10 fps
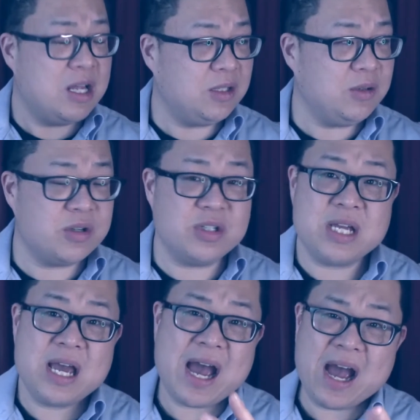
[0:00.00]
Lukas,
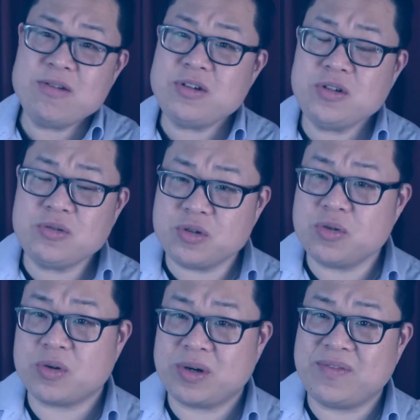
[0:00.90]
how do you do
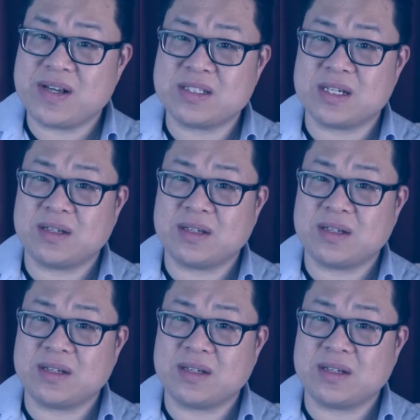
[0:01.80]
your investing?